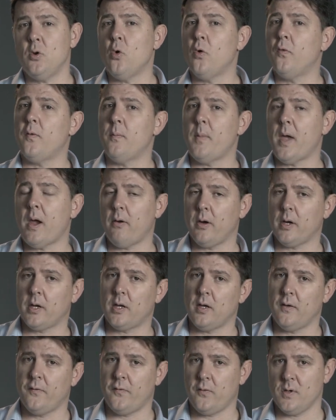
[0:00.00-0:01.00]
North
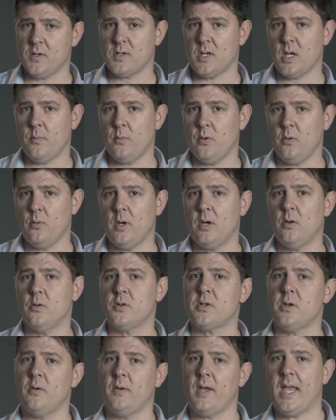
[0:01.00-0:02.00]
America, for example, and
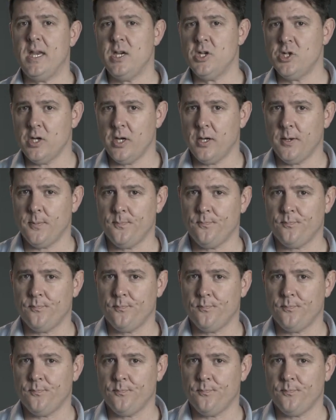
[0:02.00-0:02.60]
also Asia.